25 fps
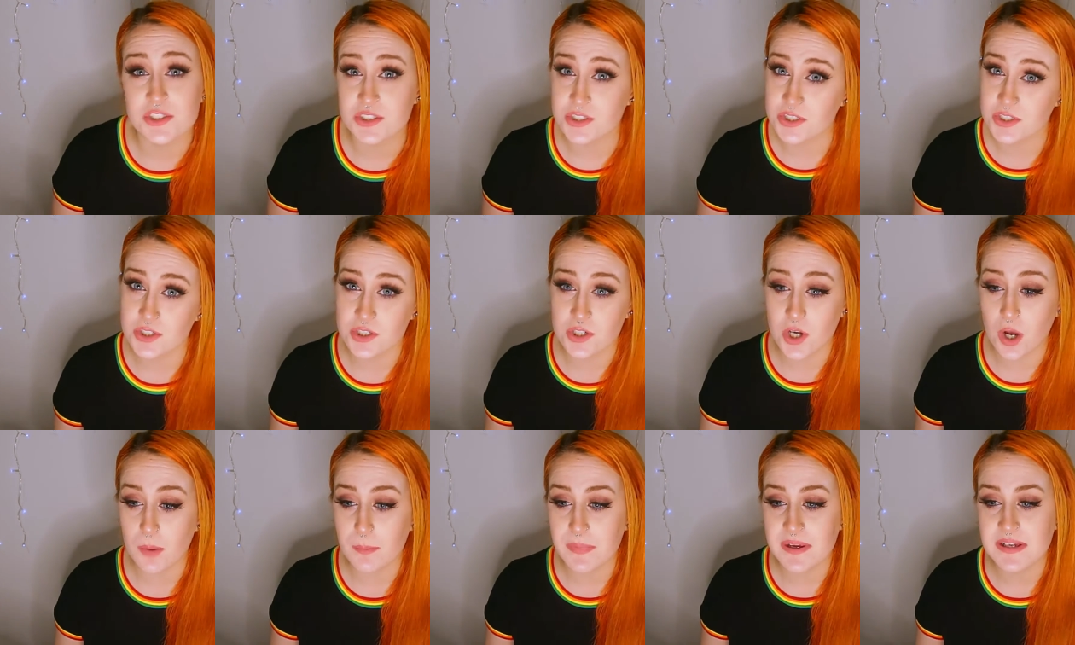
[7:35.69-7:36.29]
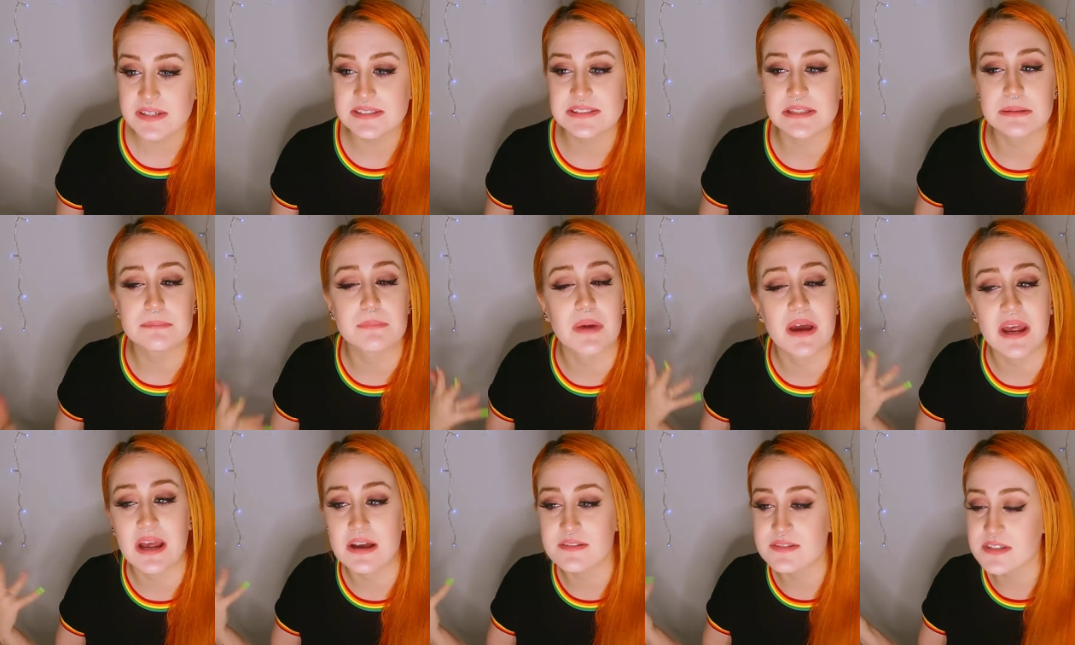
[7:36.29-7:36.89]
to the comics. It
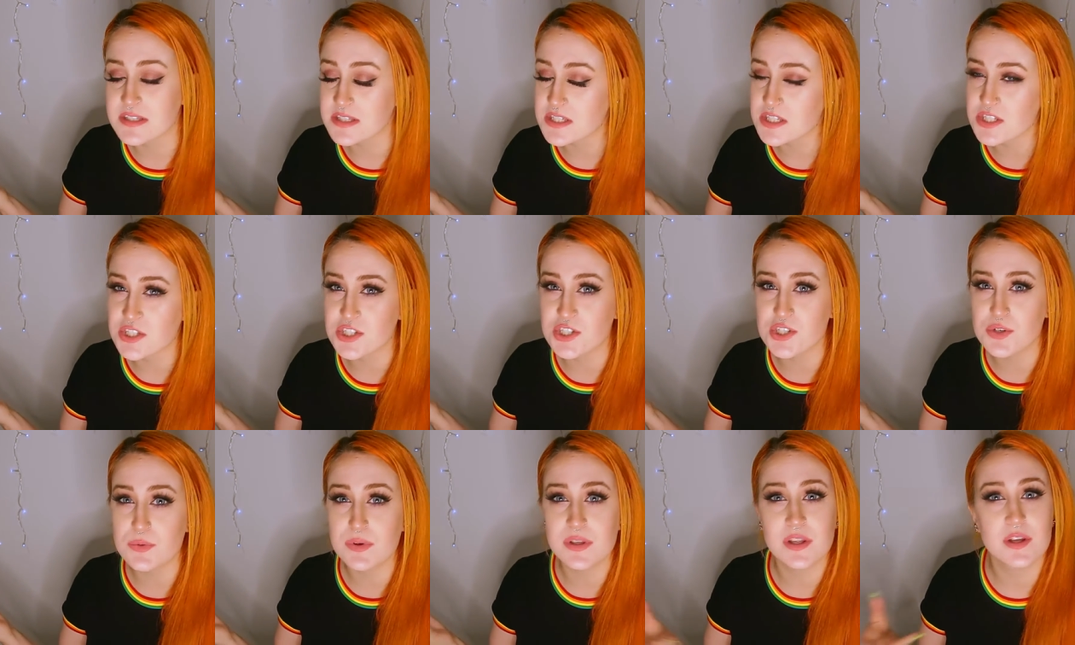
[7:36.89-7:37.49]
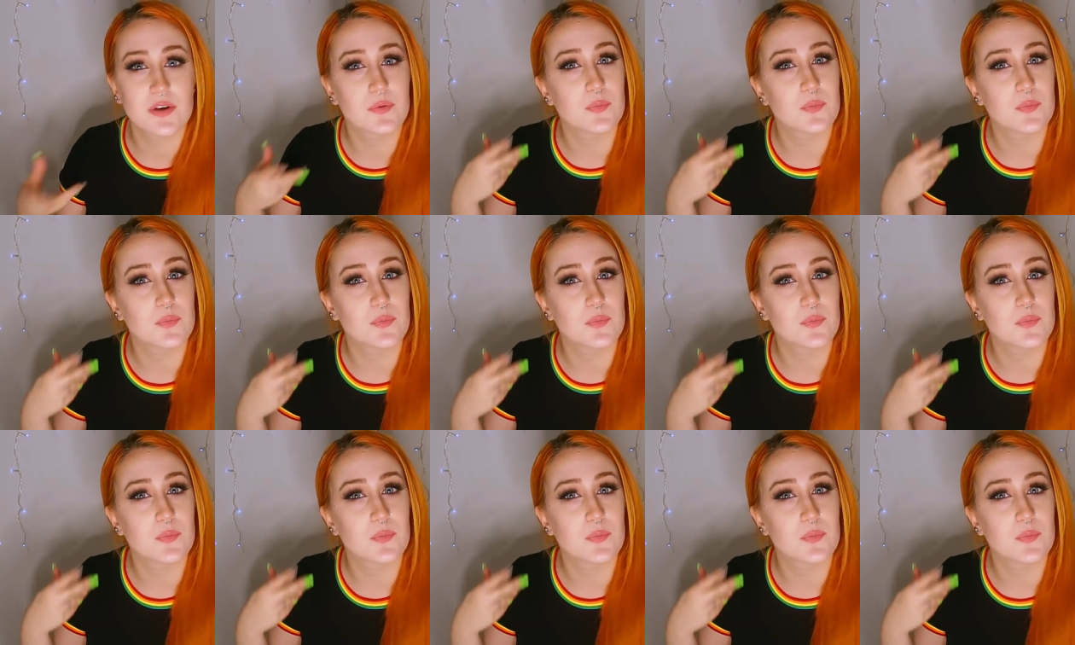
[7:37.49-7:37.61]
might have something to do with it.